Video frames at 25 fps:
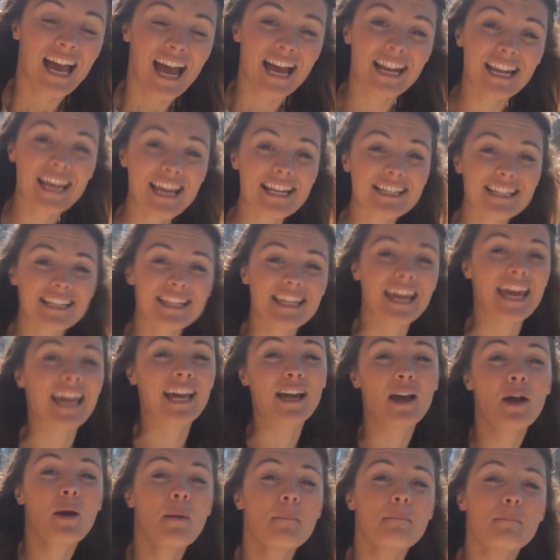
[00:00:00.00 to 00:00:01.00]
And here's the
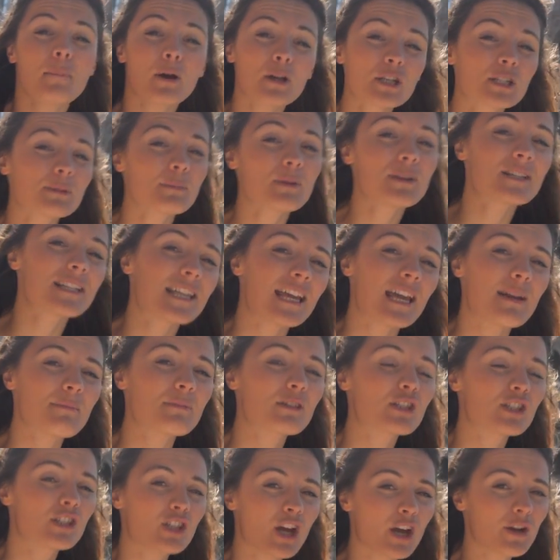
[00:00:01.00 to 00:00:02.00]
thing, most
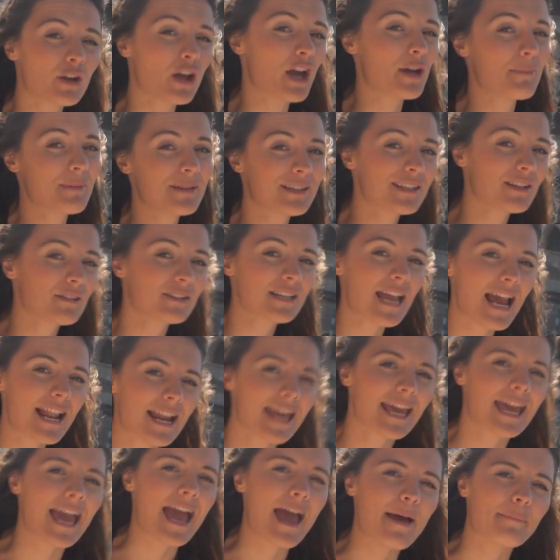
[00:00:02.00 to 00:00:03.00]
museums don't open till 10
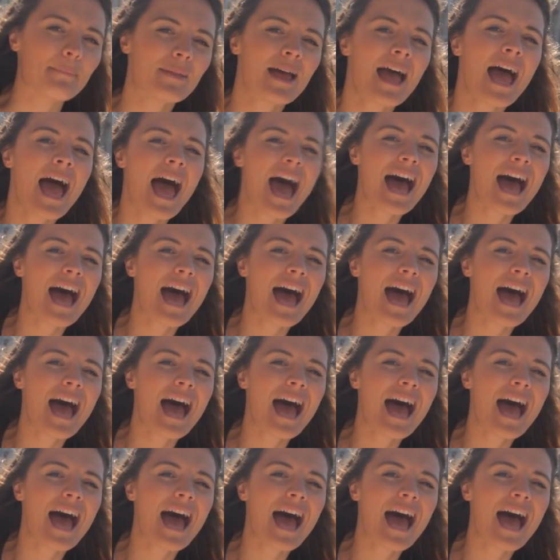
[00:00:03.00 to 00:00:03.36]
a.m.